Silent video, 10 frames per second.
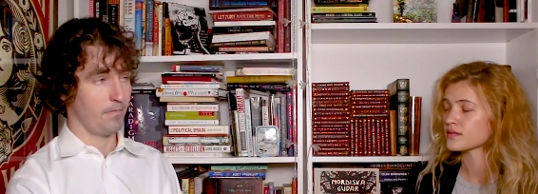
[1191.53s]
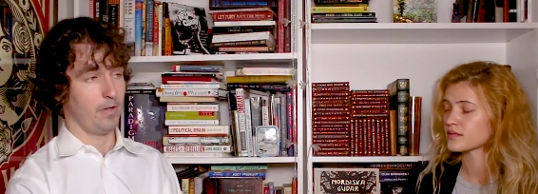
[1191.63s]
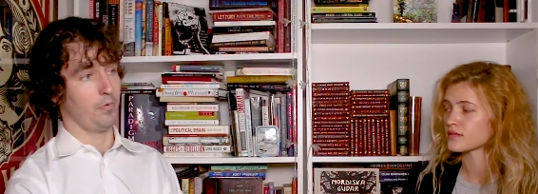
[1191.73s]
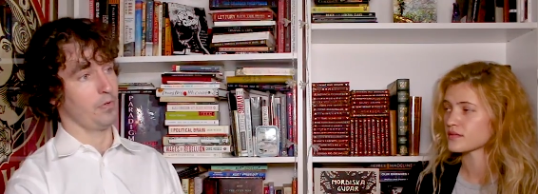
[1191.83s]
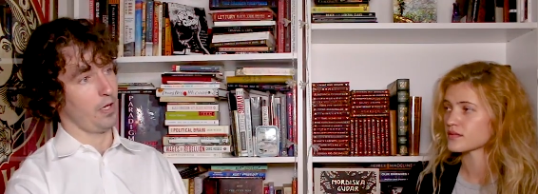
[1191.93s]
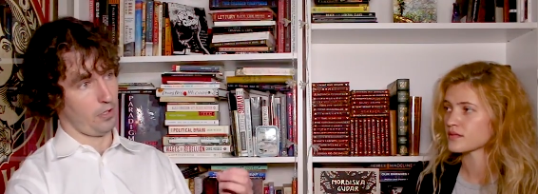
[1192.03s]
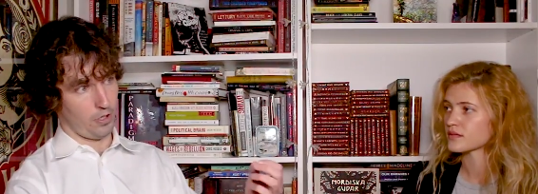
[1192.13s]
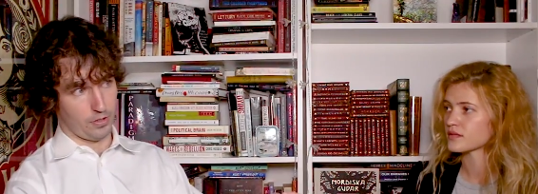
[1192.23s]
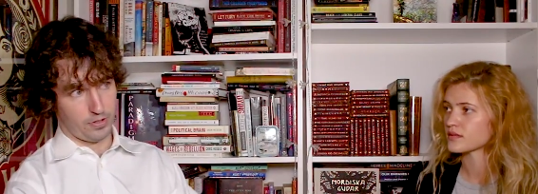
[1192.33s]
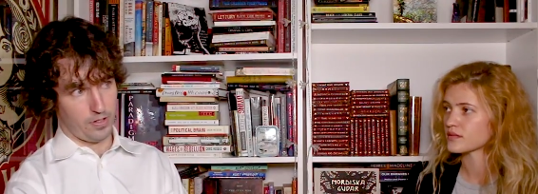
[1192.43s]
Speaker 1: And we've got a
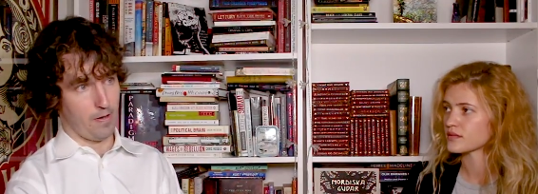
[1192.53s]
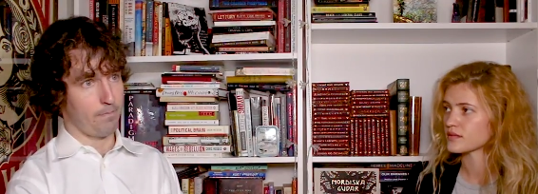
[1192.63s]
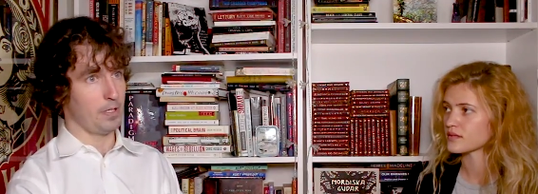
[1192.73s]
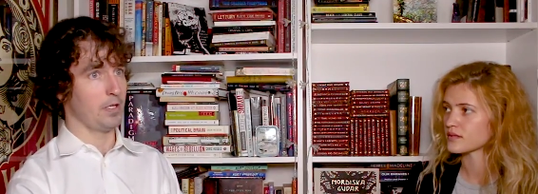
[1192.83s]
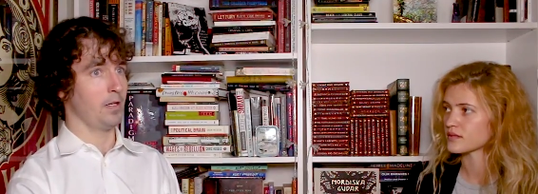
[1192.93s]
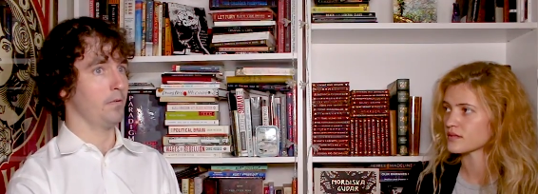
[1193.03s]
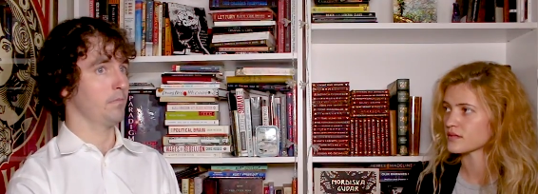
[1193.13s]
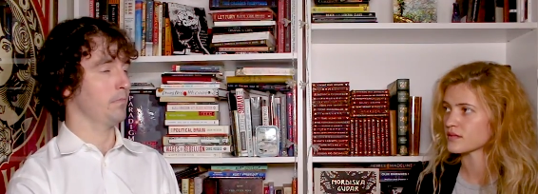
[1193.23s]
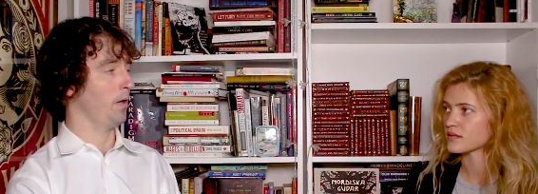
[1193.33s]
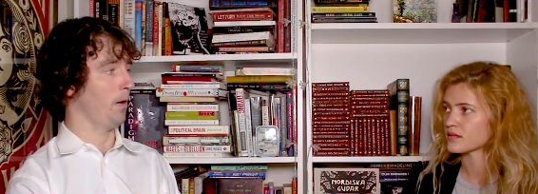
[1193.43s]
call to the MPD,
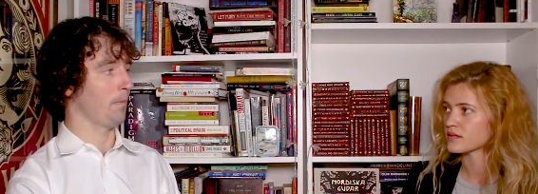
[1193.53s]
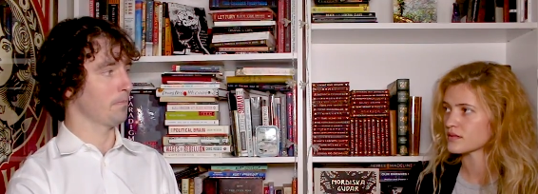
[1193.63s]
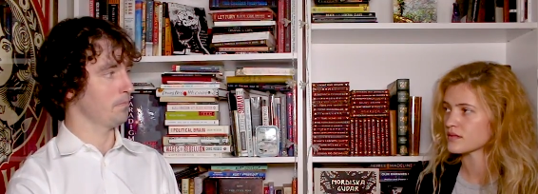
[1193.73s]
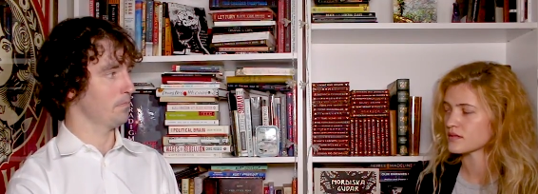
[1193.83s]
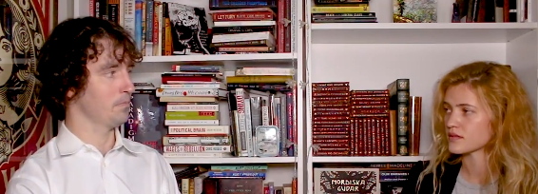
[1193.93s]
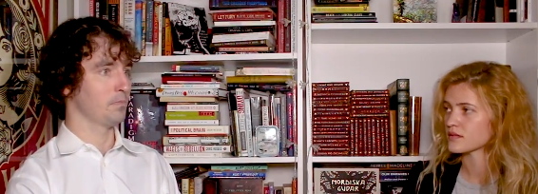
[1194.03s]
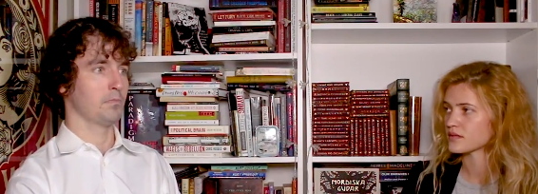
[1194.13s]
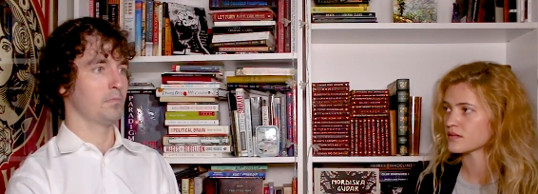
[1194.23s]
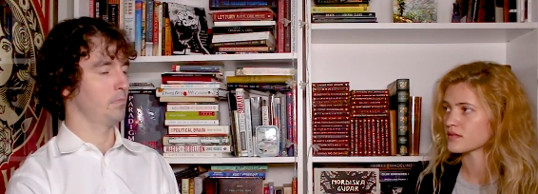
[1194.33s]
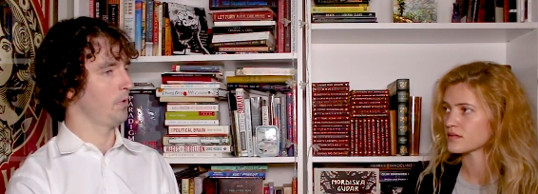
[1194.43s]
um,
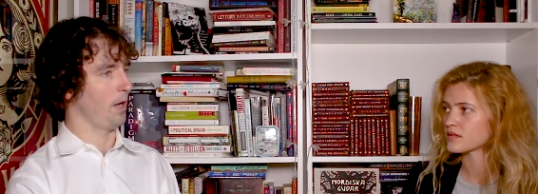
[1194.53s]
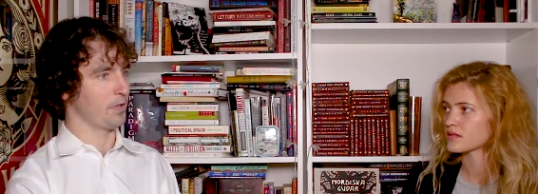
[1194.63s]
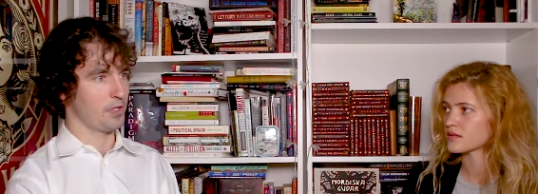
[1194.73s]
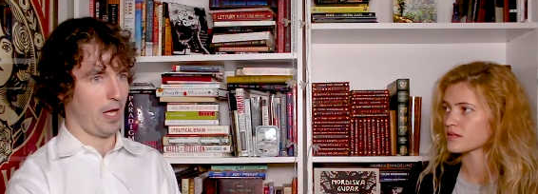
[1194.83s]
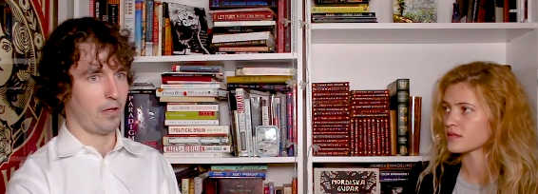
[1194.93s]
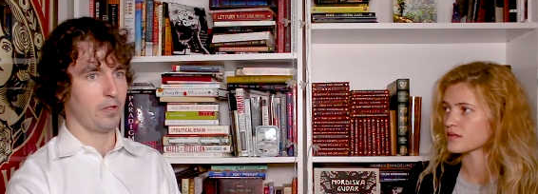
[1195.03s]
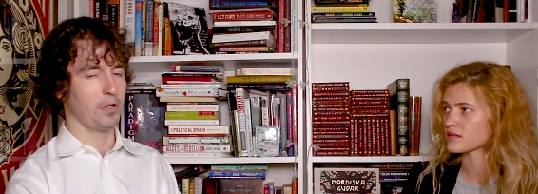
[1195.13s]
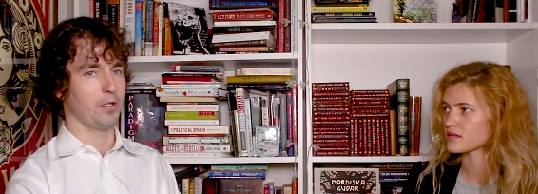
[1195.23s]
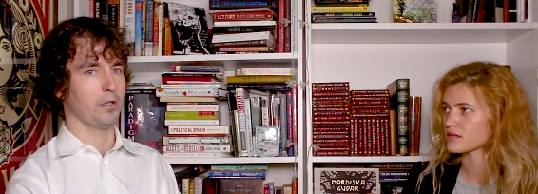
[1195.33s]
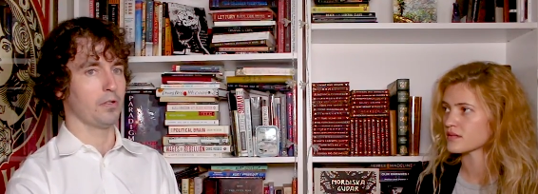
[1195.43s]
not
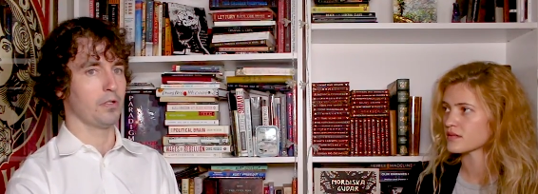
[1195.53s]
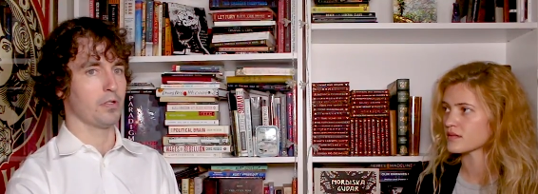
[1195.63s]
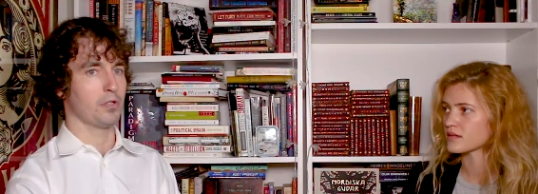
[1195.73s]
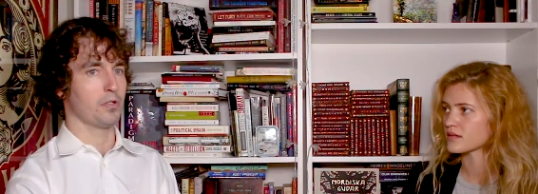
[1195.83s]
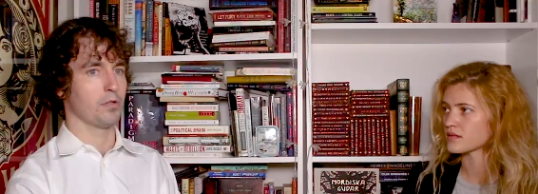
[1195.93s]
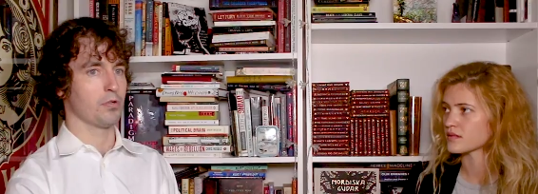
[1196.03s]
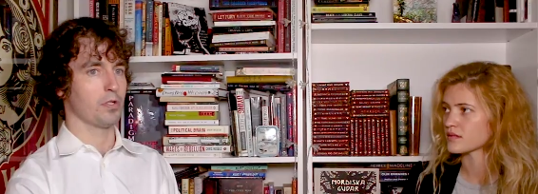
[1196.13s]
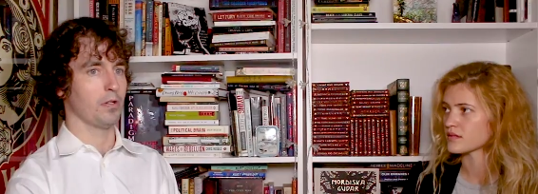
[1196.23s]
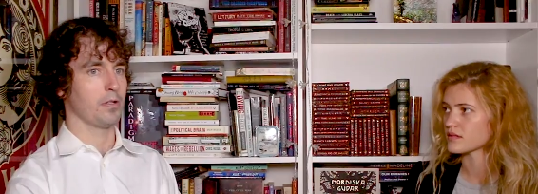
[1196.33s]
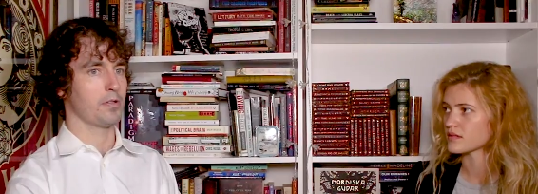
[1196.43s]
exactly a, an
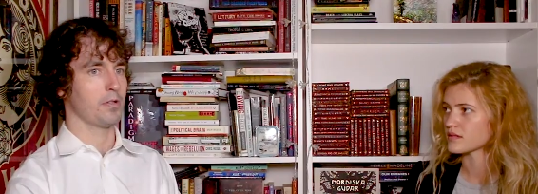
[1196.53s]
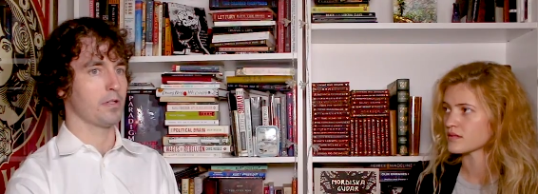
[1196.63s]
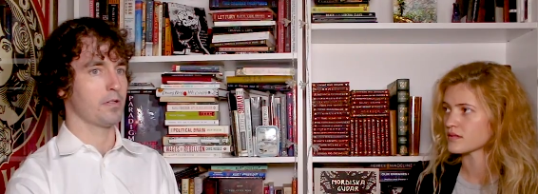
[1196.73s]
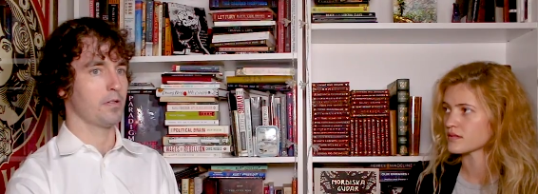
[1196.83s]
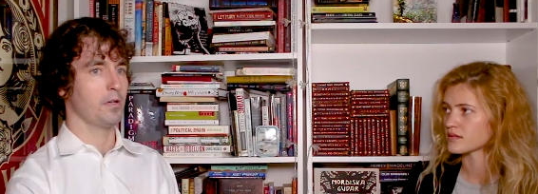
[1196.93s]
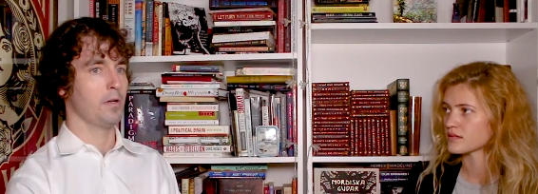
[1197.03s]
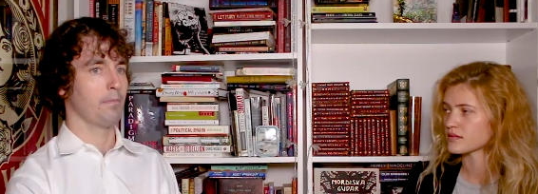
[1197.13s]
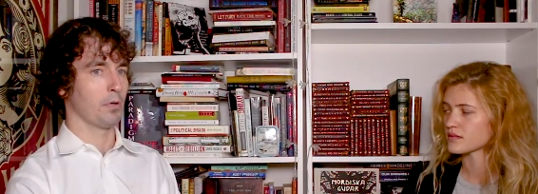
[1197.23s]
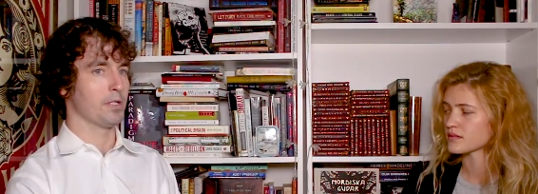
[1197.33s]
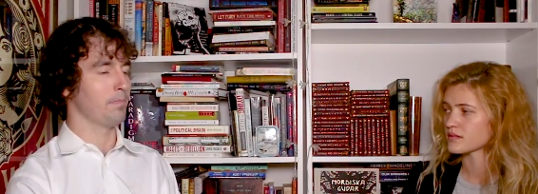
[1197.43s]
institution that's, that's
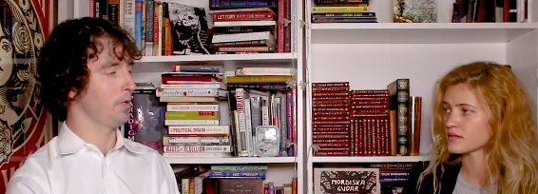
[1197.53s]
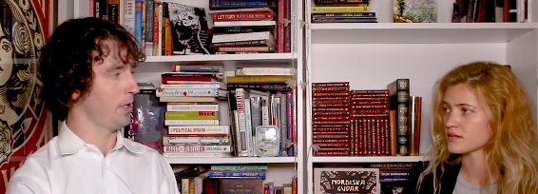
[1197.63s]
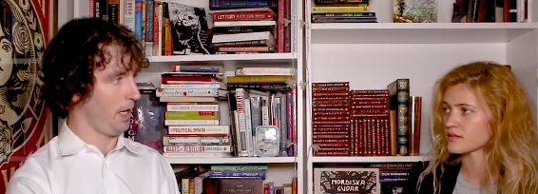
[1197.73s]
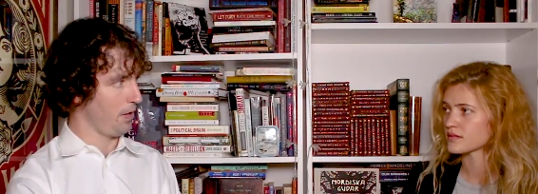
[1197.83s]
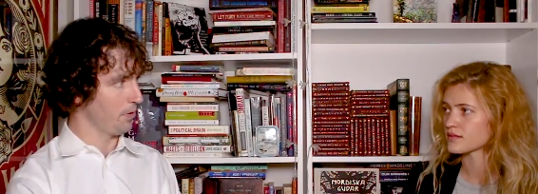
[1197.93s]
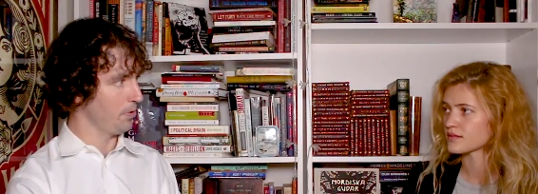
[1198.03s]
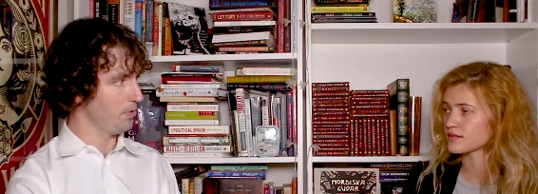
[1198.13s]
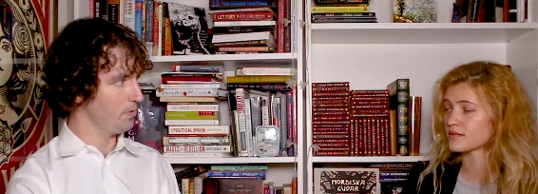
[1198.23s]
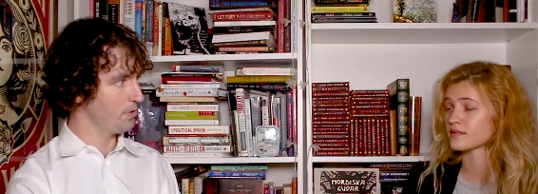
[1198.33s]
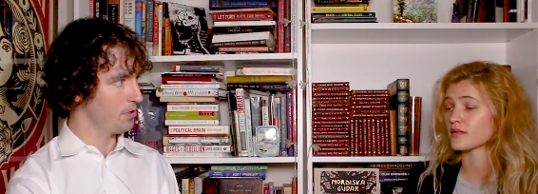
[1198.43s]
principally
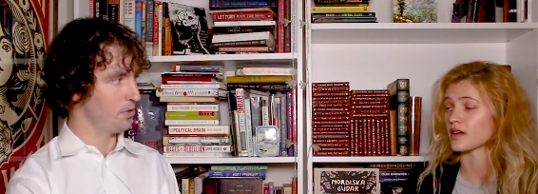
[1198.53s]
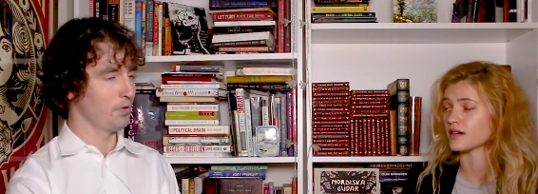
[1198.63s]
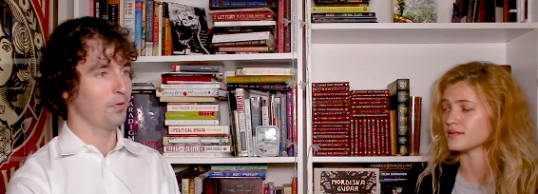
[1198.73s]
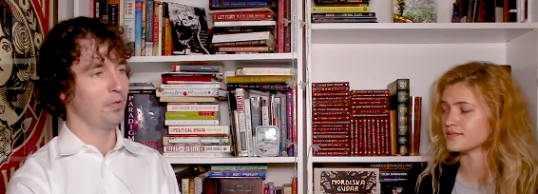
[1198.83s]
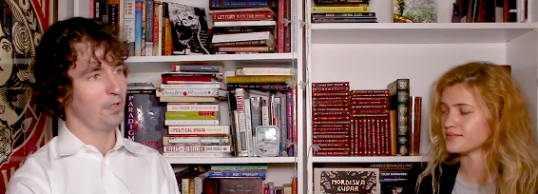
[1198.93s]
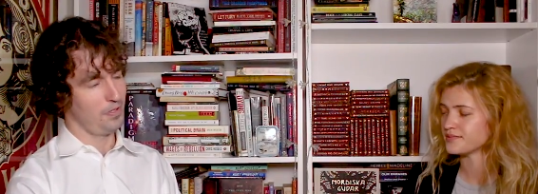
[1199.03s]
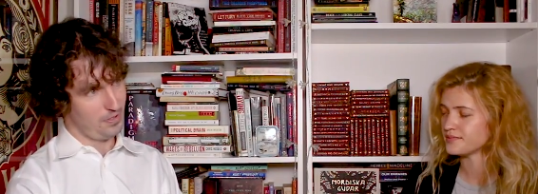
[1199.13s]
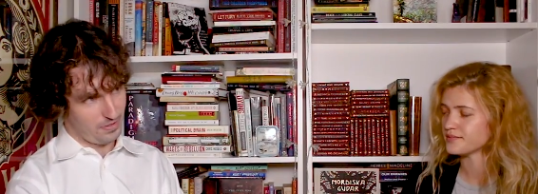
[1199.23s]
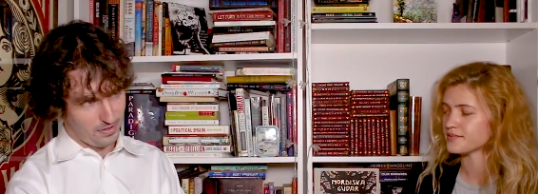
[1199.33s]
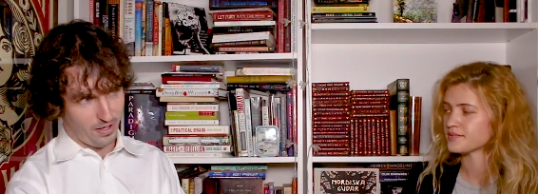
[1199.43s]
accountable to
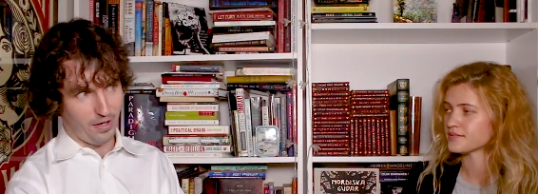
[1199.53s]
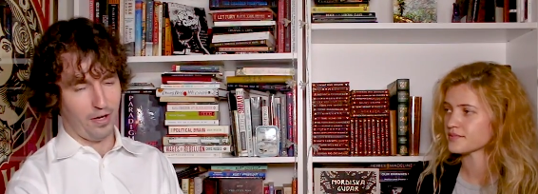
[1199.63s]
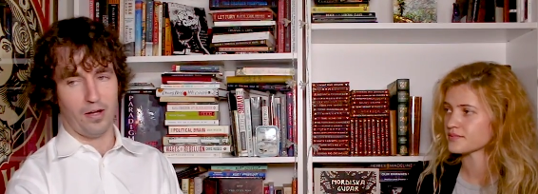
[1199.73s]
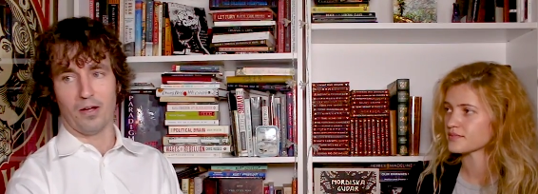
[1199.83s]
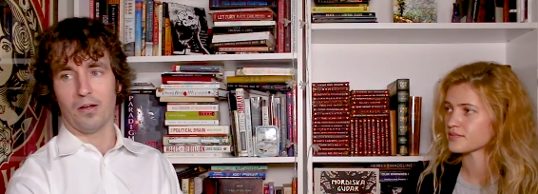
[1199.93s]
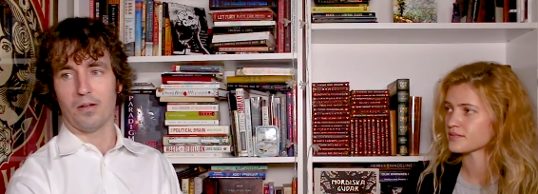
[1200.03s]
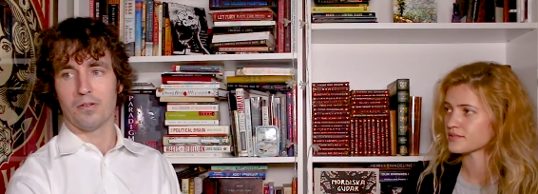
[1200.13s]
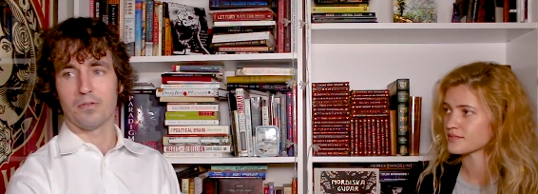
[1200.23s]
uh,